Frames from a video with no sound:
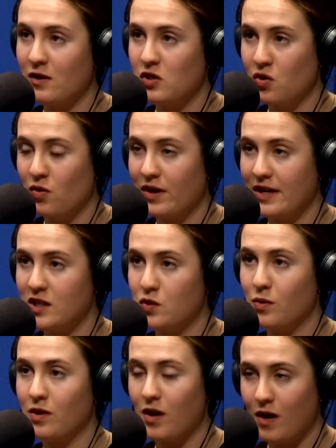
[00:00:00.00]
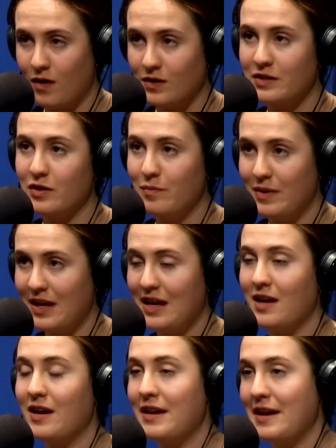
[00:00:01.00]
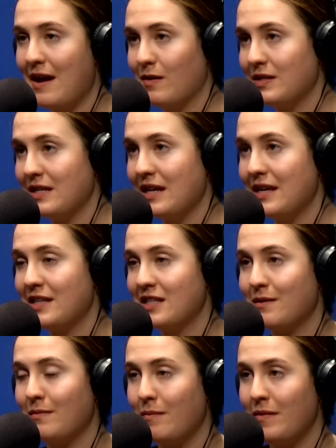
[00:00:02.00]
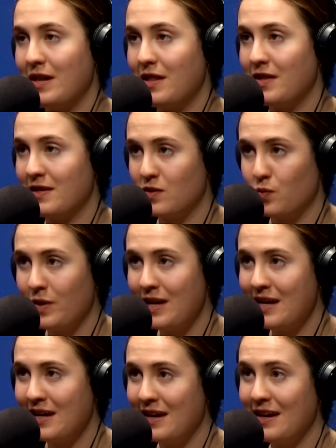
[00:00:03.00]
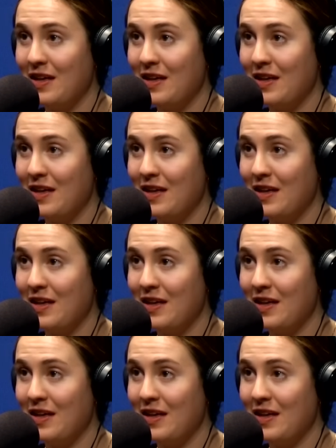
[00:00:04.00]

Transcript: Torrance will also be announcing his commitment this week.